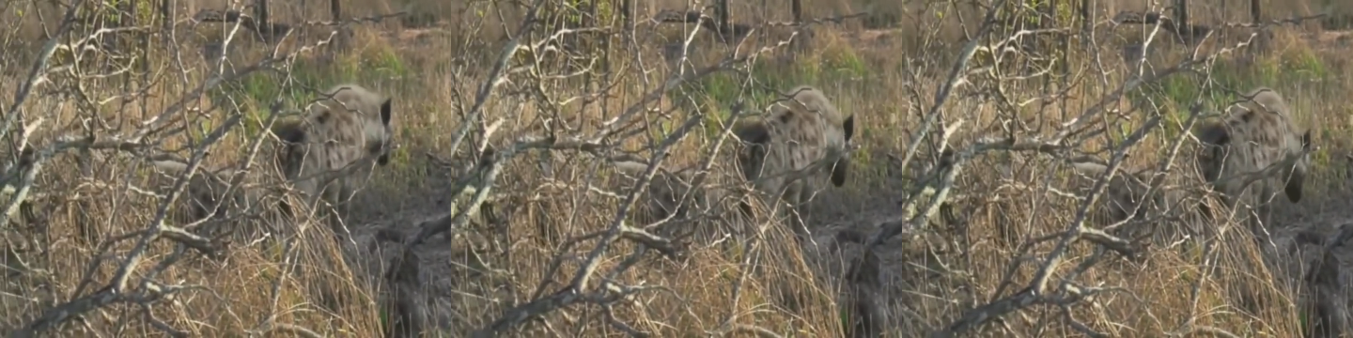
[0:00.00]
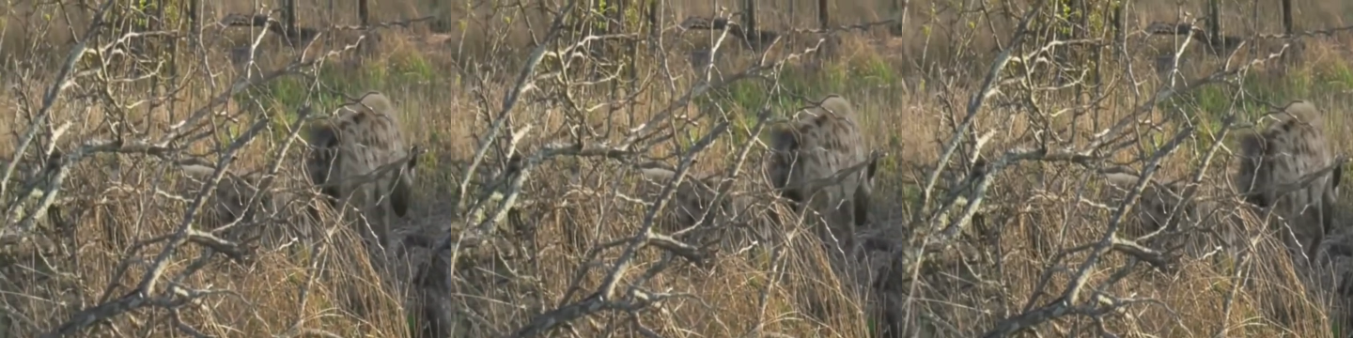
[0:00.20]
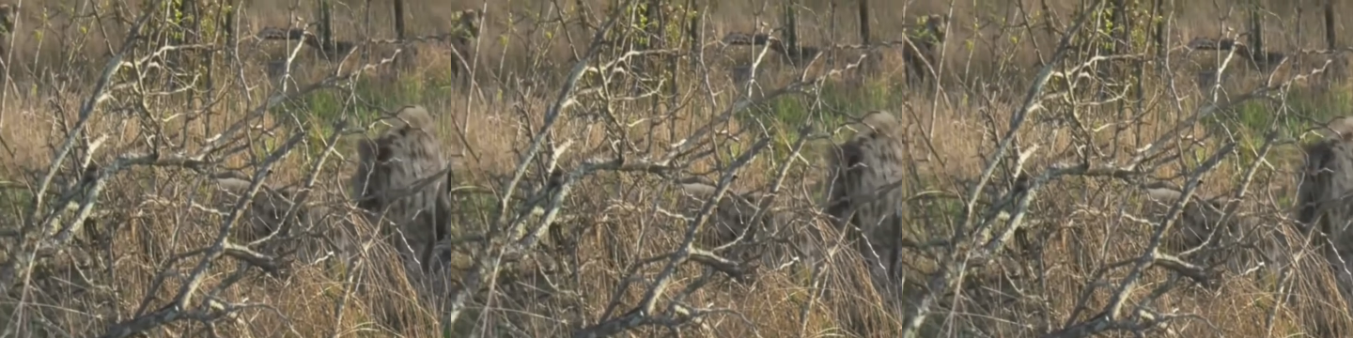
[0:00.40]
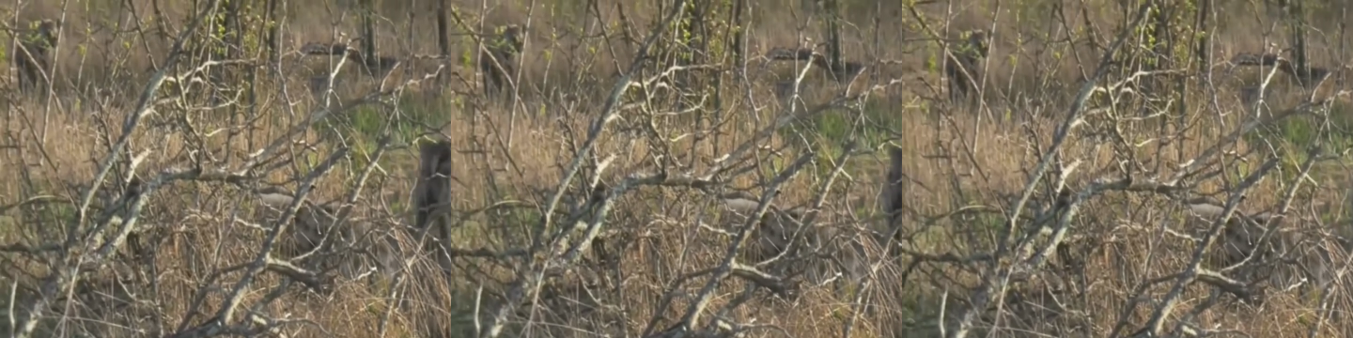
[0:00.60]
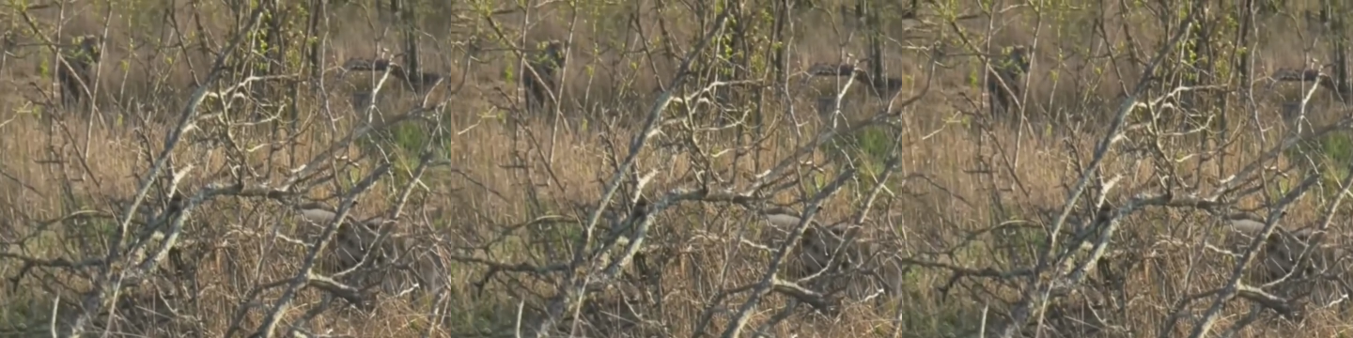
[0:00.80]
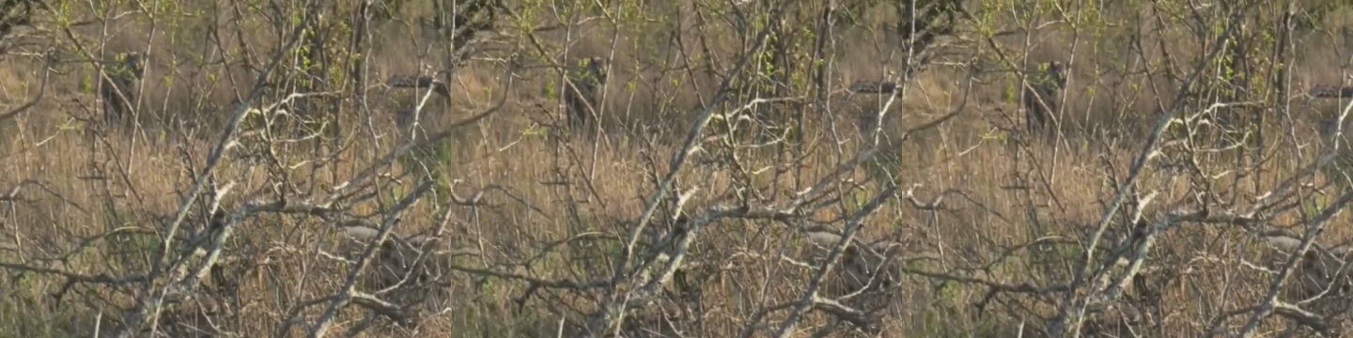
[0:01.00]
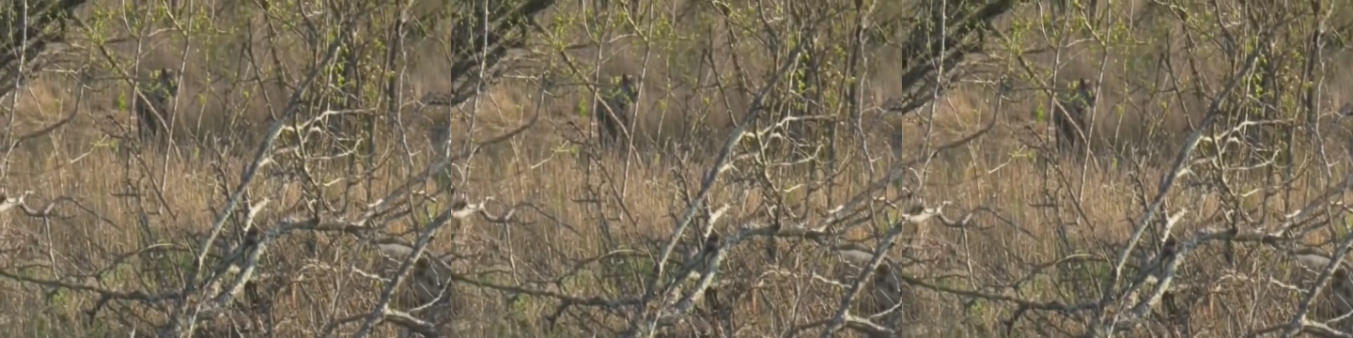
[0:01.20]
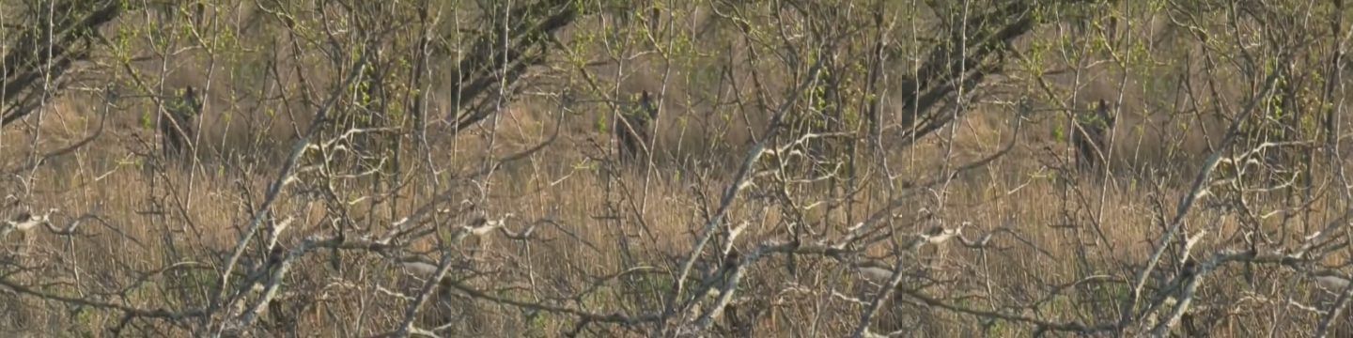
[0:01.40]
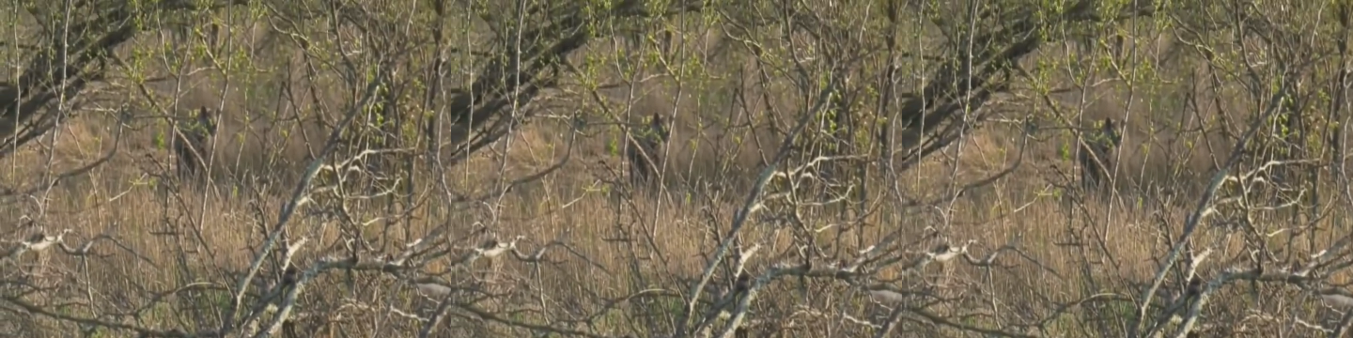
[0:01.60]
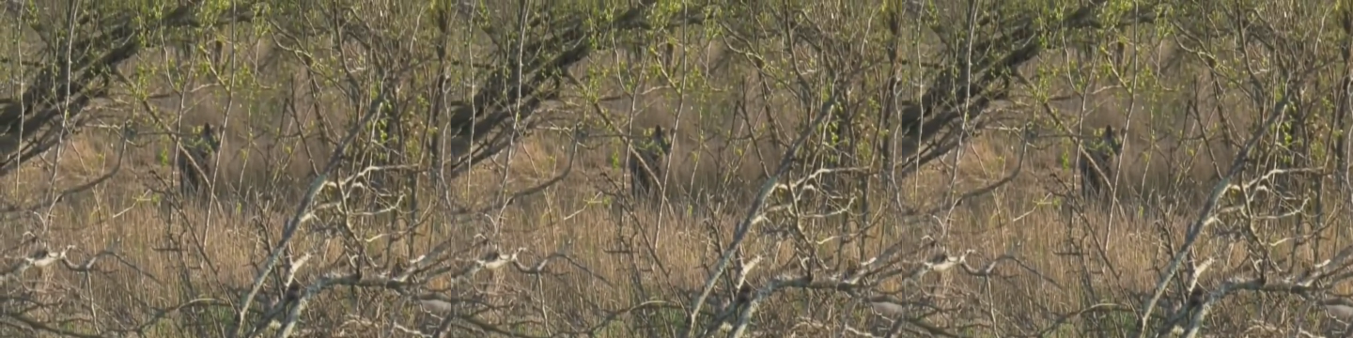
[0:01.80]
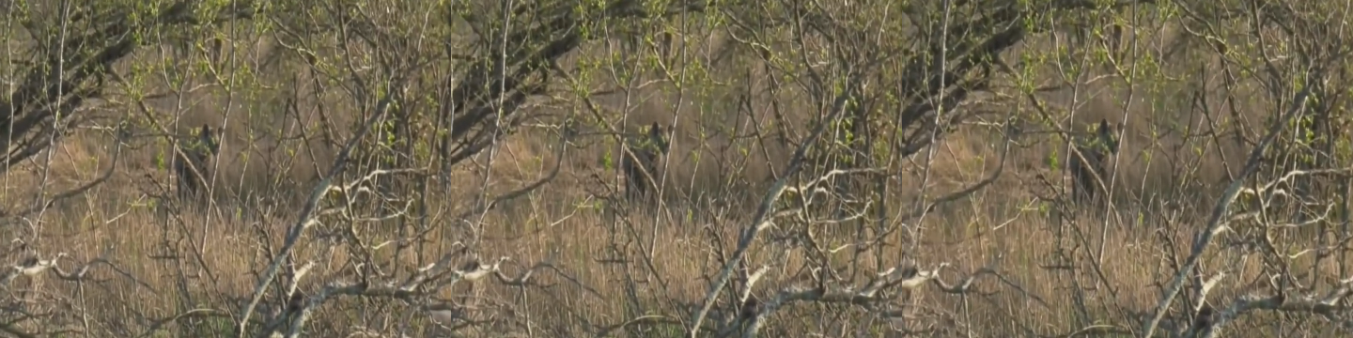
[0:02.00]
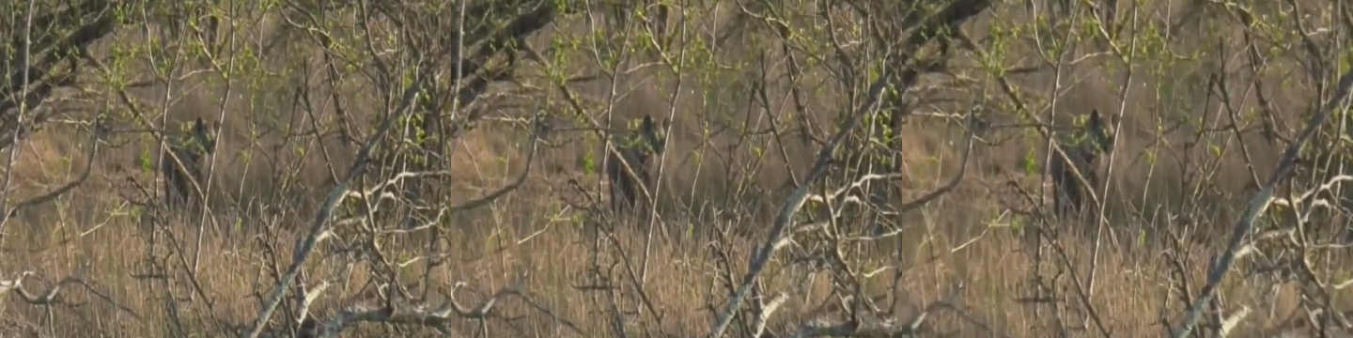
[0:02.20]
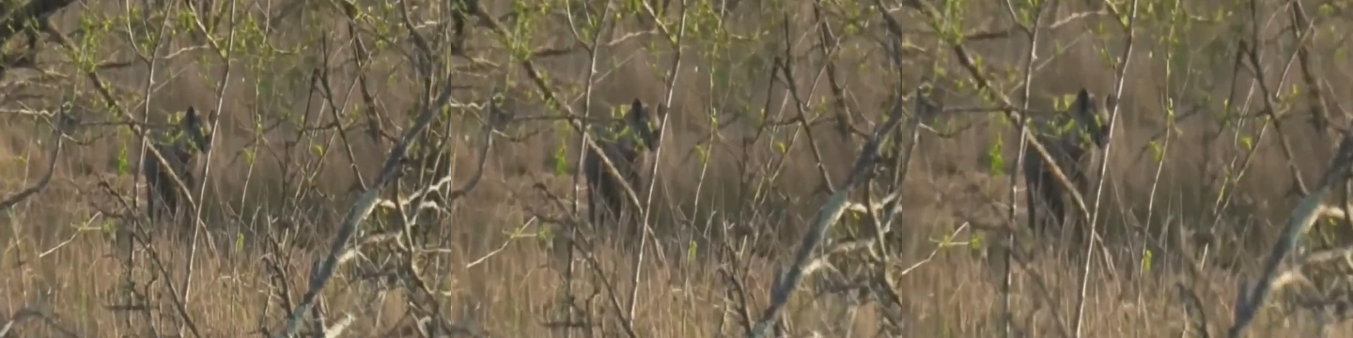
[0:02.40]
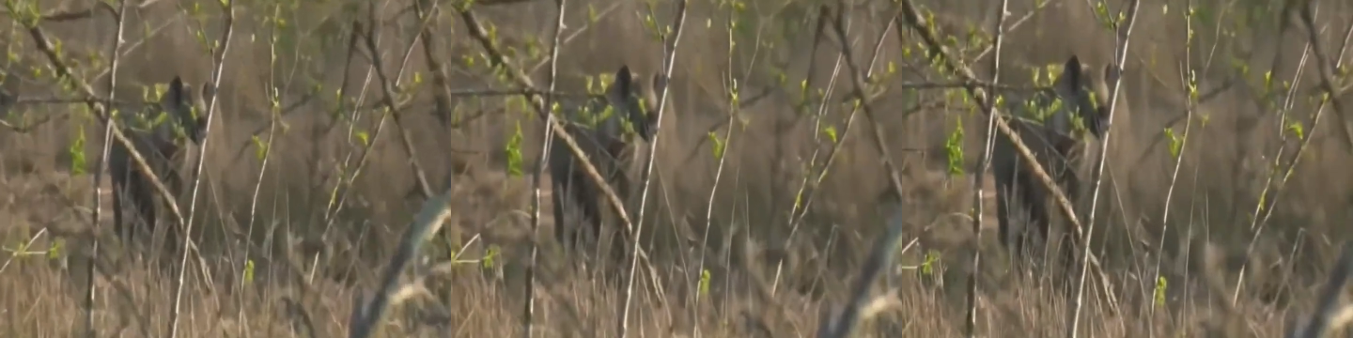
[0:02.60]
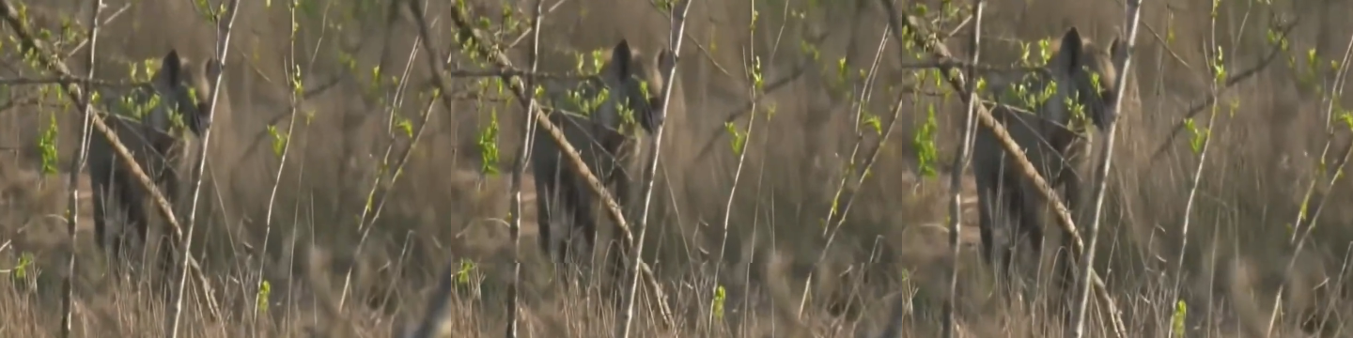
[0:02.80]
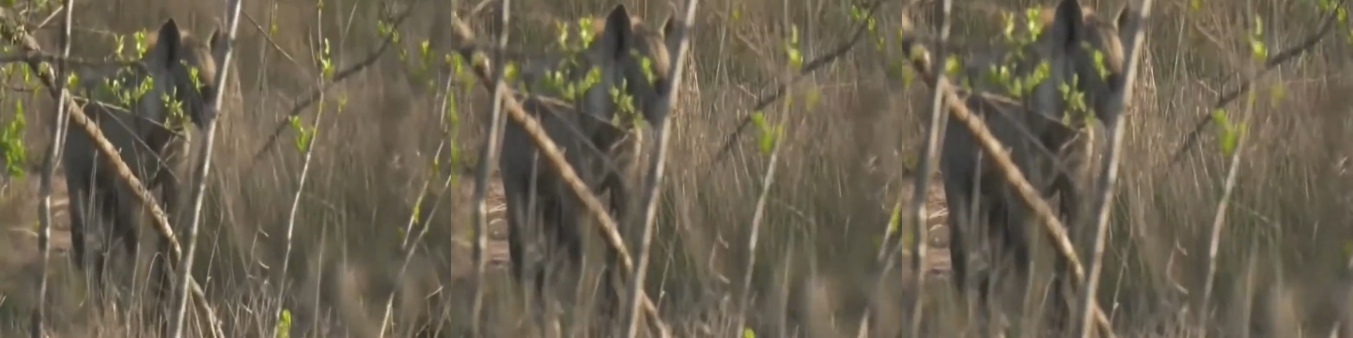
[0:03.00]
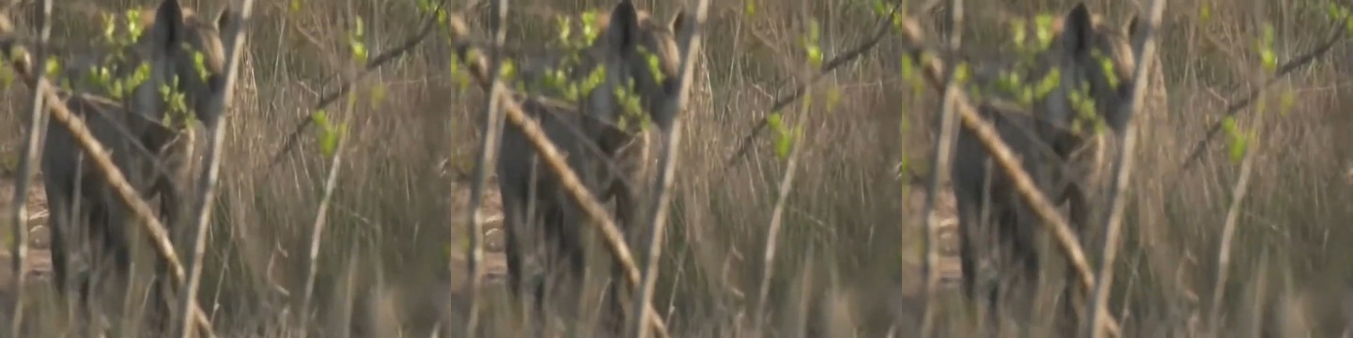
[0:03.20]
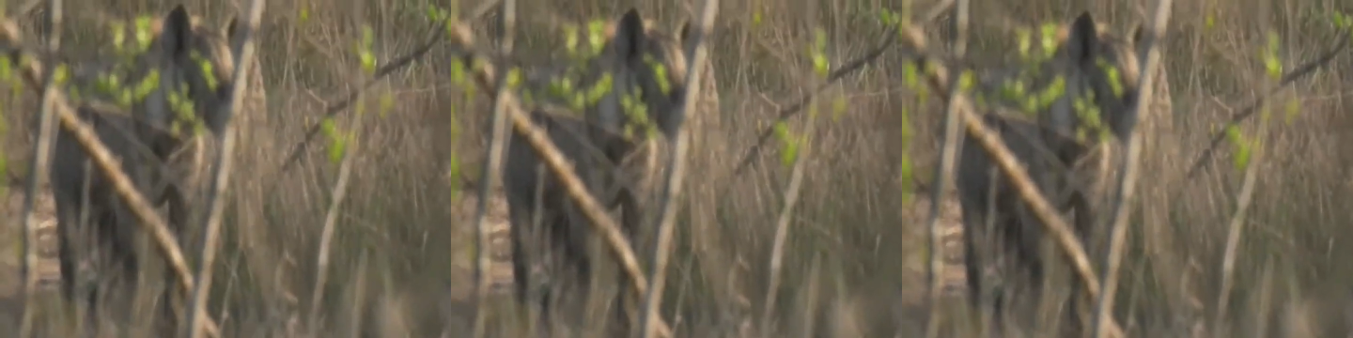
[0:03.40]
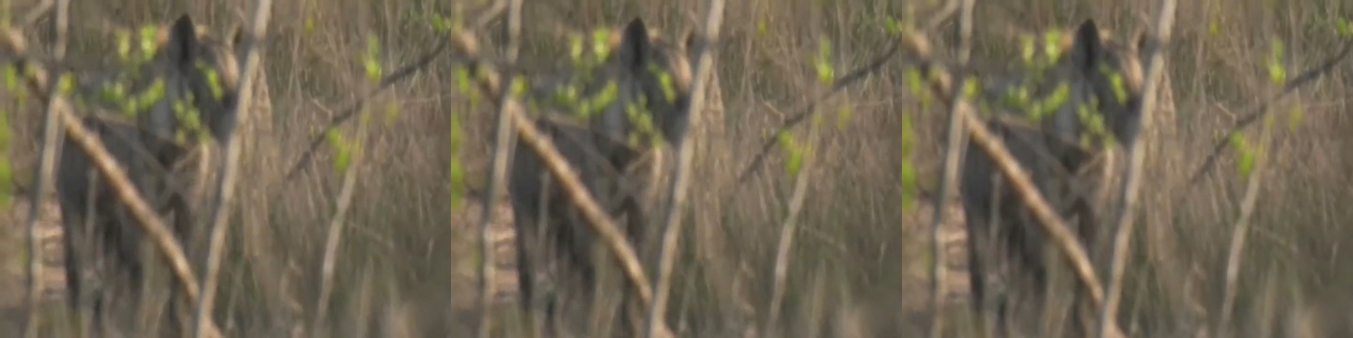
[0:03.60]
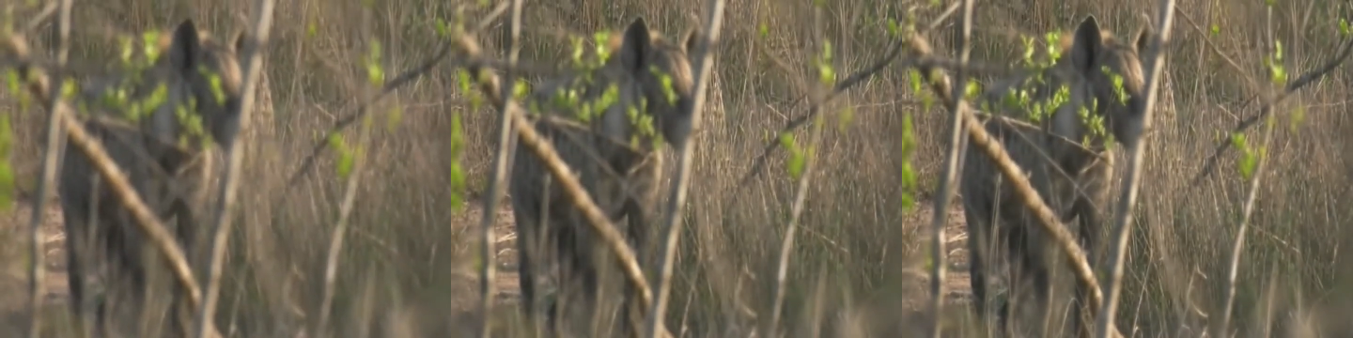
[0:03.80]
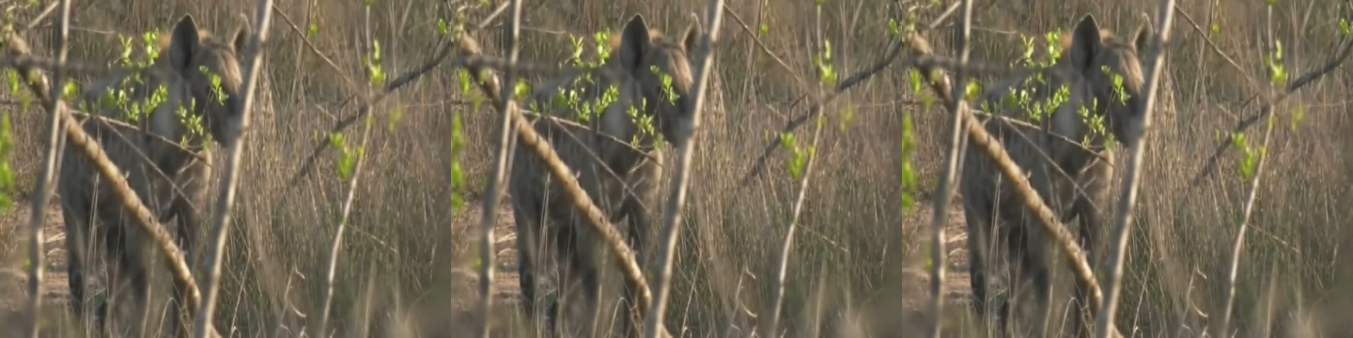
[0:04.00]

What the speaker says: Nobody's mouth can be seen.